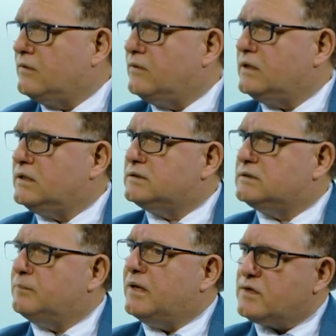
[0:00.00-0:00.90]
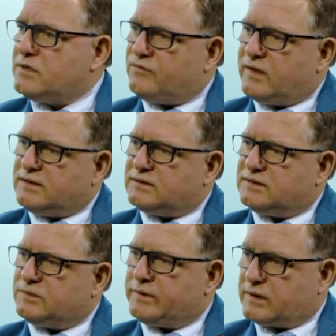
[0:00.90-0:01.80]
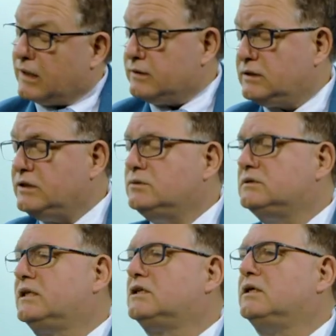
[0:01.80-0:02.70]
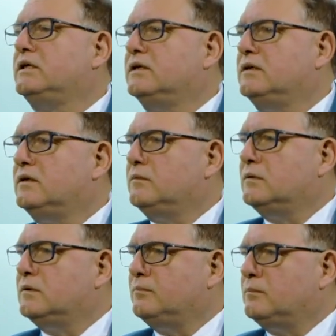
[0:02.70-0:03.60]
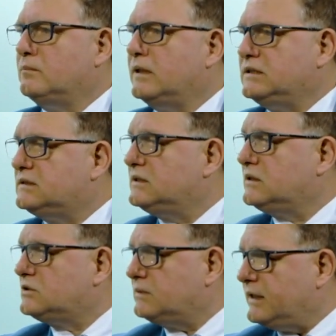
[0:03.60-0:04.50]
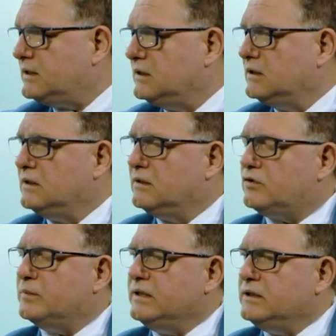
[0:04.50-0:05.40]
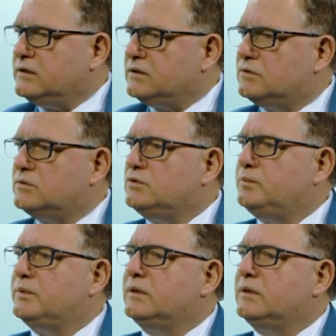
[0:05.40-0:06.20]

There's some other devices we currently use actually in a multi-center trial from an Indian group,